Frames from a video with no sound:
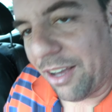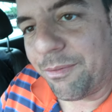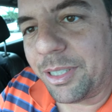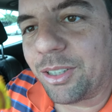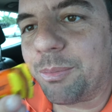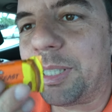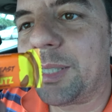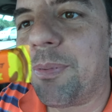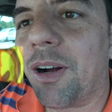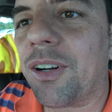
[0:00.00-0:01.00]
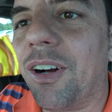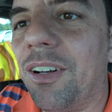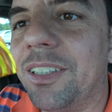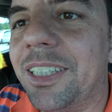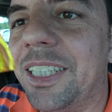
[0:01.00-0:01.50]
have Mr. Beast bar
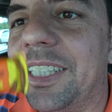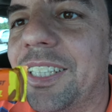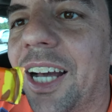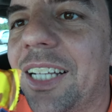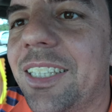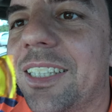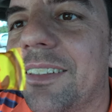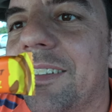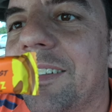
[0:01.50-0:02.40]
called These Nuts